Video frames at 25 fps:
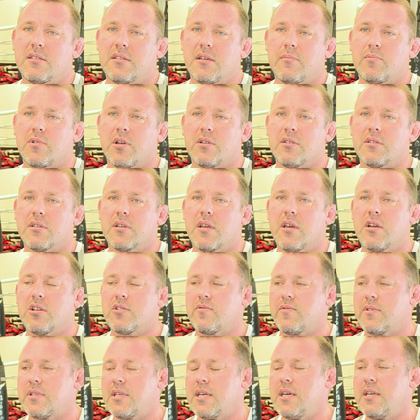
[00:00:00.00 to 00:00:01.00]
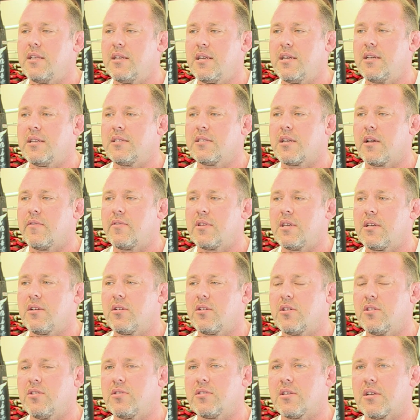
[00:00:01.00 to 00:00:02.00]
slept on his couch for 10 years over
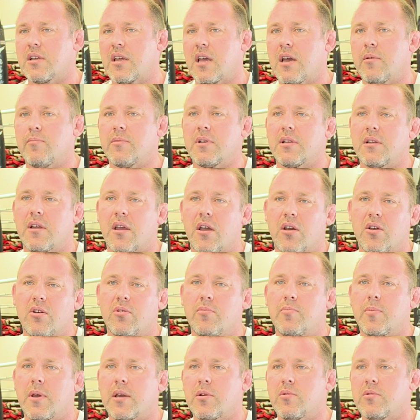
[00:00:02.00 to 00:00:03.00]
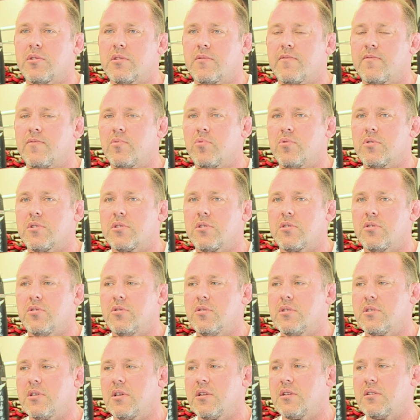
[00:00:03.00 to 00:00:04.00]
there. I used to come and go backwards and forwards to
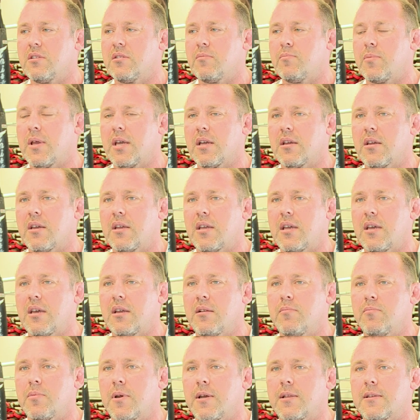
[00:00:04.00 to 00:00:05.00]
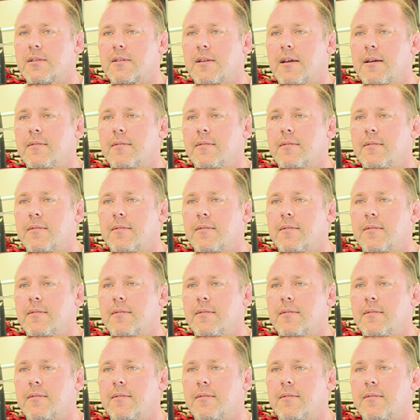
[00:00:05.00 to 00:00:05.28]
New Zealand and back again, but